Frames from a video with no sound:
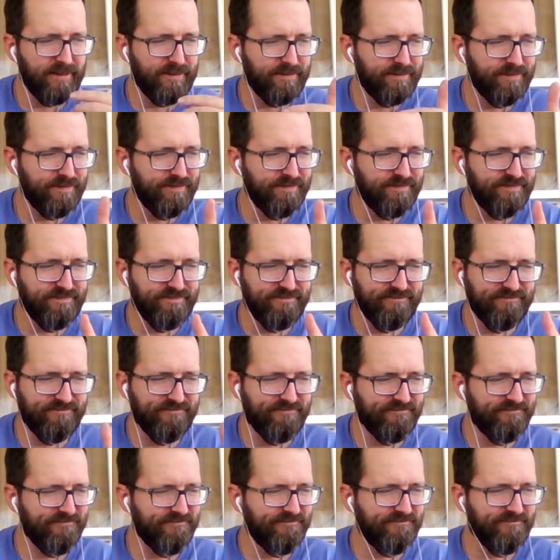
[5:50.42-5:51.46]

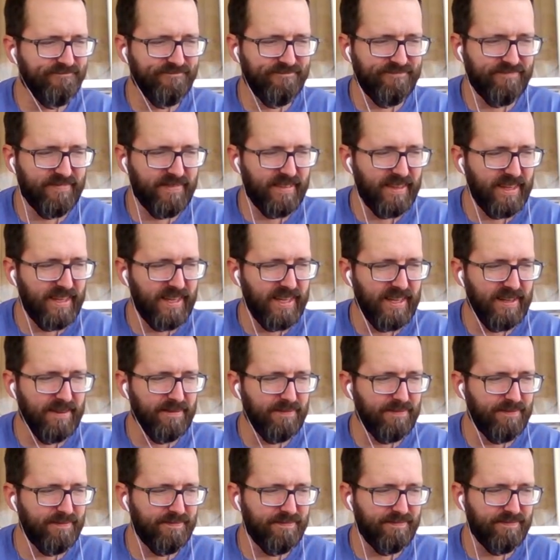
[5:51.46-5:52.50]

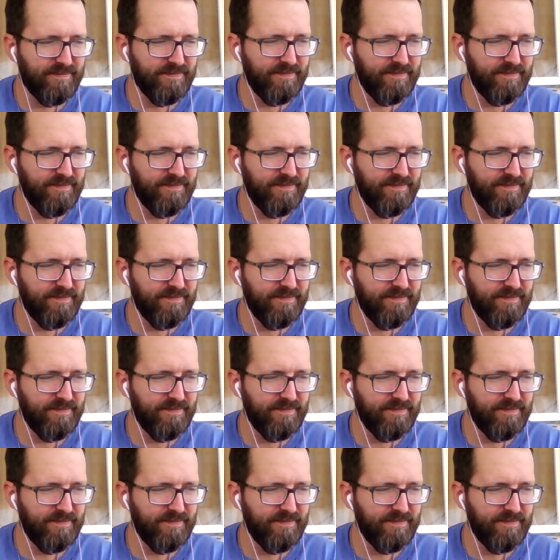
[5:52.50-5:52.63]
(no one is talking)